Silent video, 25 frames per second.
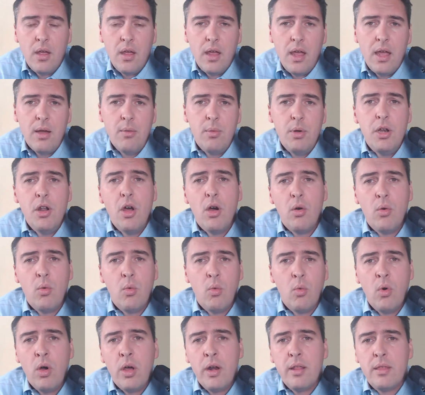And we don't
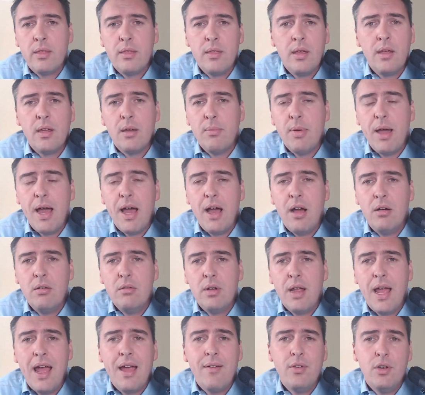want to think
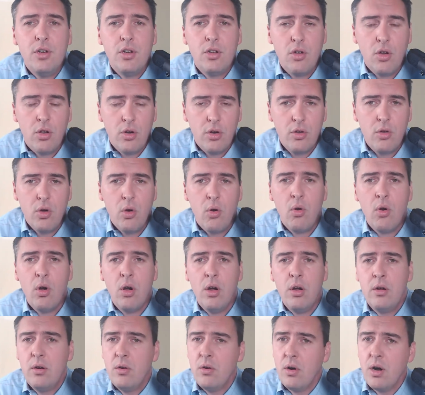about having to go to
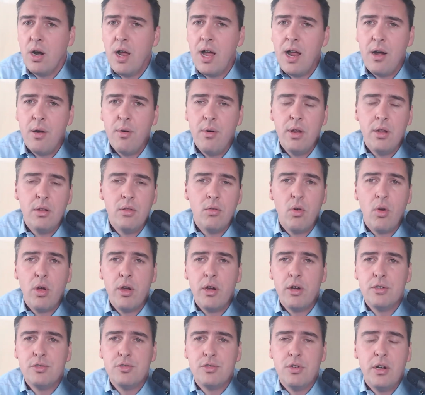court or hiring
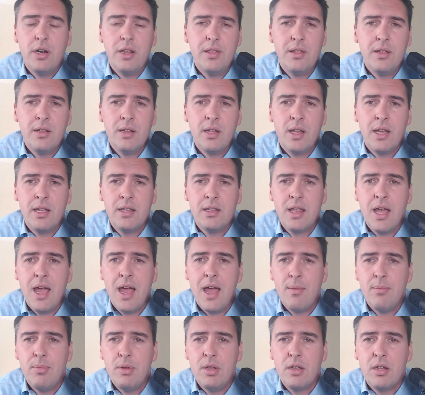lawyers or anything like
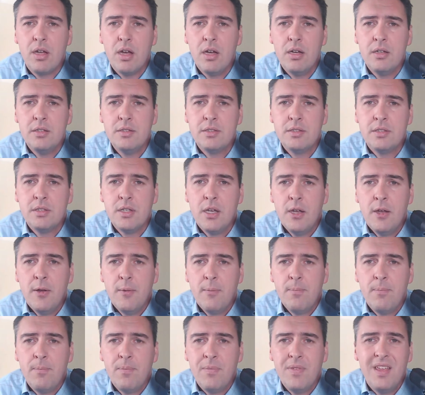that because
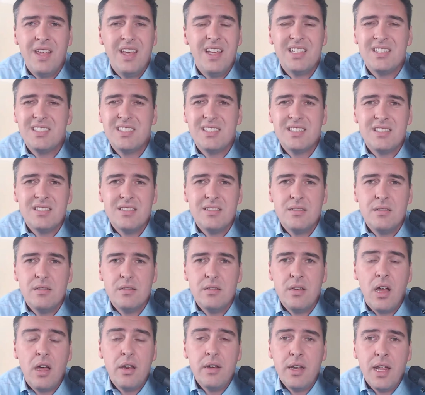it's
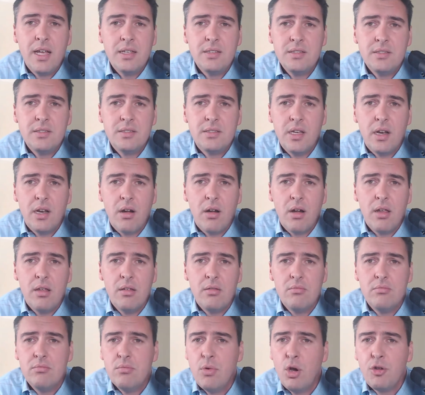unnecessary.
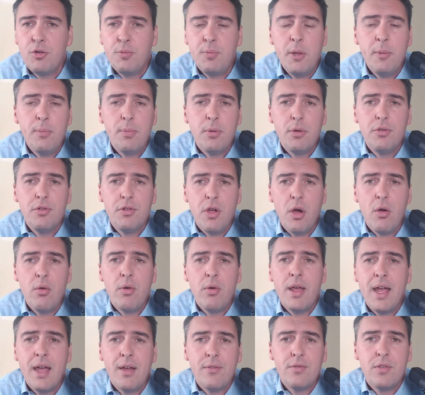Most people
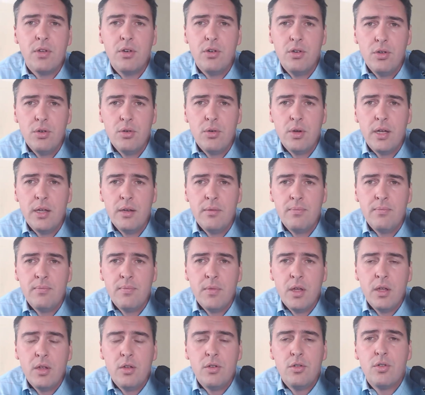don't have to do it,
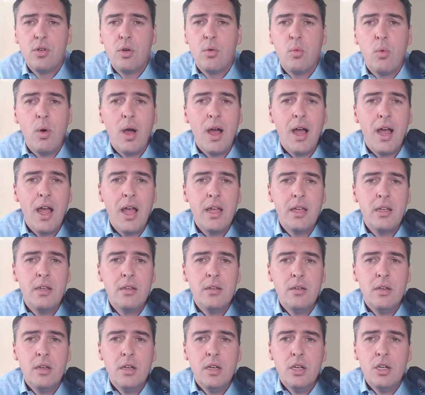so why
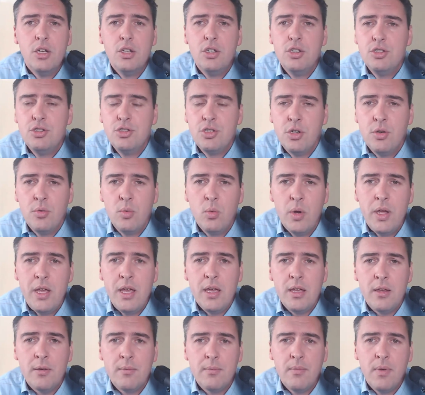should
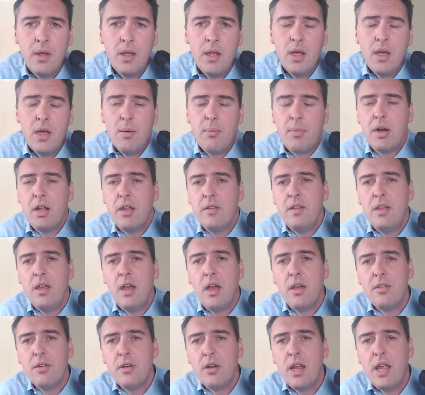we? But on the
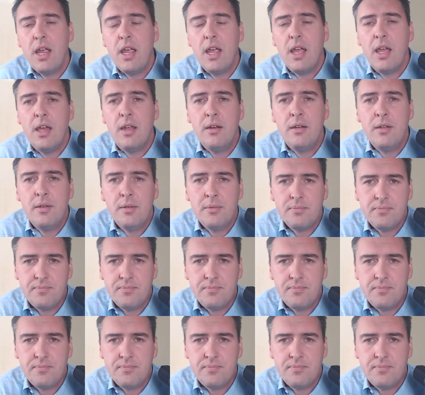other hand,